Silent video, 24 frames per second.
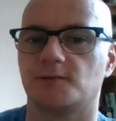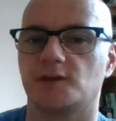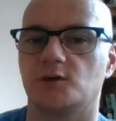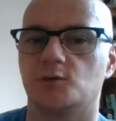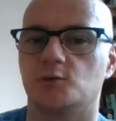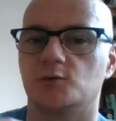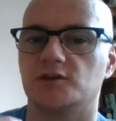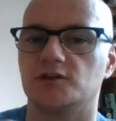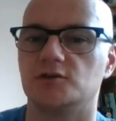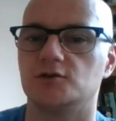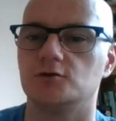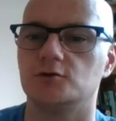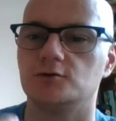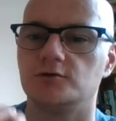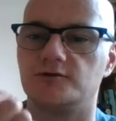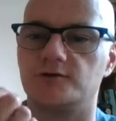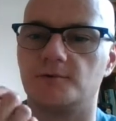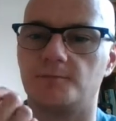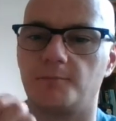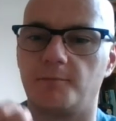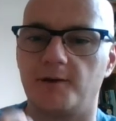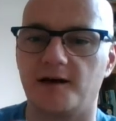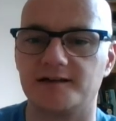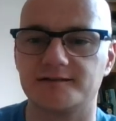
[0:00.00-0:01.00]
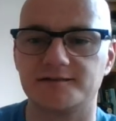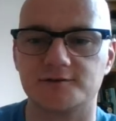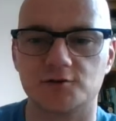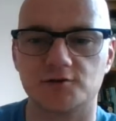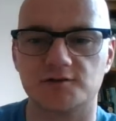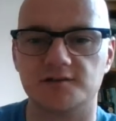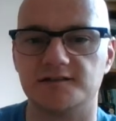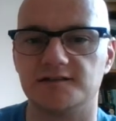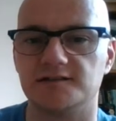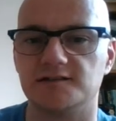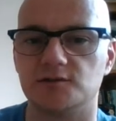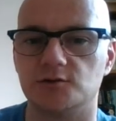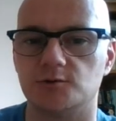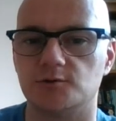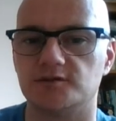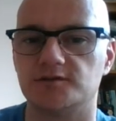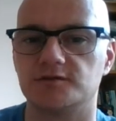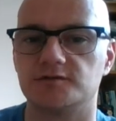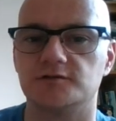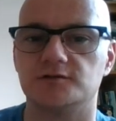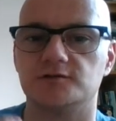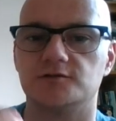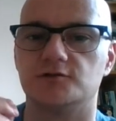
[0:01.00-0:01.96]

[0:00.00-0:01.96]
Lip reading: We use the past continuous